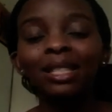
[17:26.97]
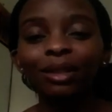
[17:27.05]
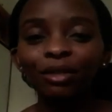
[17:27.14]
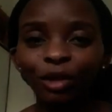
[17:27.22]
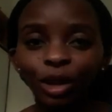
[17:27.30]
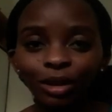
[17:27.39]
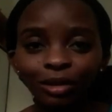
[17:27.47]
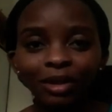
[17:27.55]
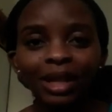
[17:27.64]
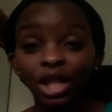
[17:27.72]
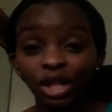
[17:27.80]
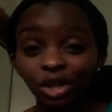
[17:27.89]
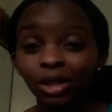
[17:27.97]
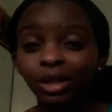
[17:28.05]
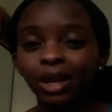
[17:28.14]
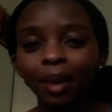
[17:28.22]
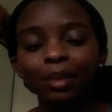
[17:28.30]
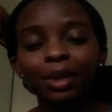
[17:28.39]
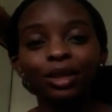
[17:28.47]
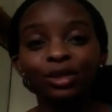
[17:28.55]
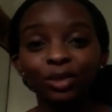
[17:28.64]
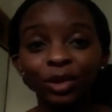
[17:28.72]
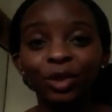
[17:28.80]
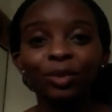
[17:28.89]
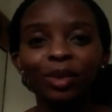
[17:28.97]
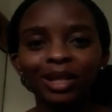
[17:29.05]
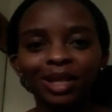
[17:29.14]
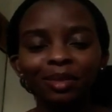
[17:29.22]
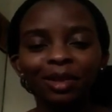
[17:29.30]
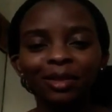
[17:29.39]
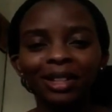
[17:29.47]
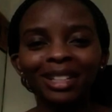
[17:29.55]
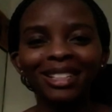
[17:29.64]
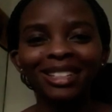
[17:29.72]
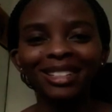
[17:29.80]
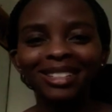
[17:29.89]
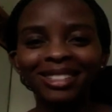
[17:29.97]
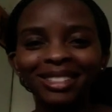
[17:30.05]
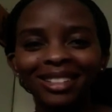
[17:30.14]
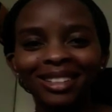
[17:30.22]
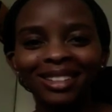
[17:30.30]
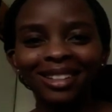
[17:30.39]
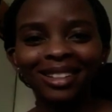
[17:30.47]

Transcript: It's evolving and change is coming, so you better be ready.